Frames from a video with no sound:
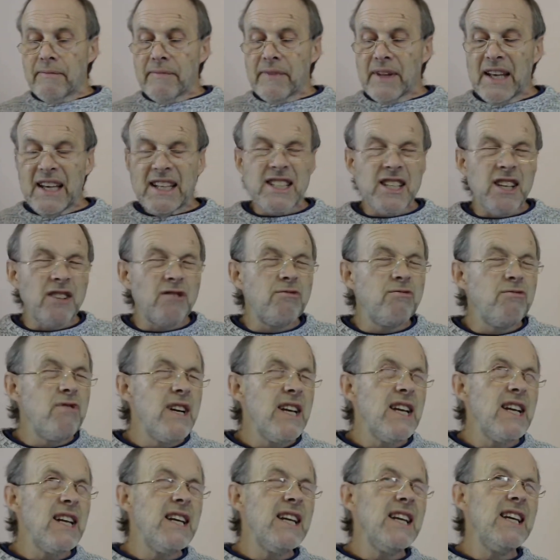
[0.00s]
It's a
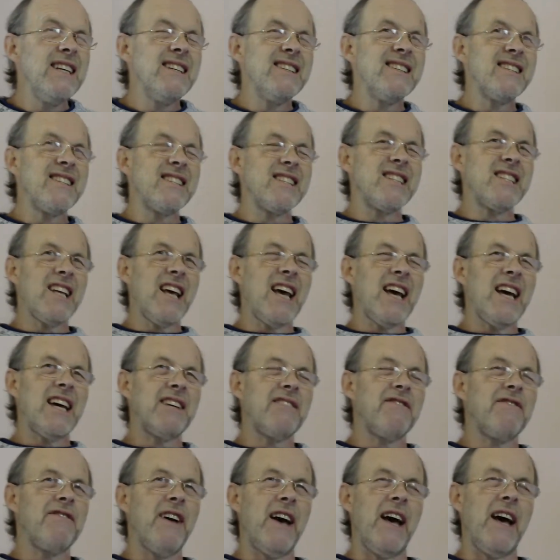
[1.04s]
really sad
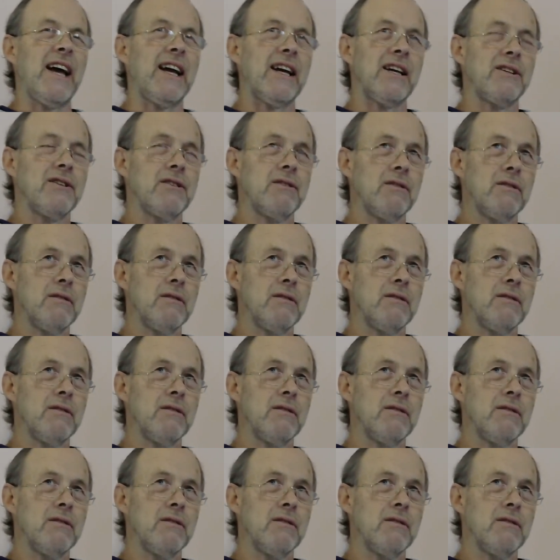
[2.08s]
fact.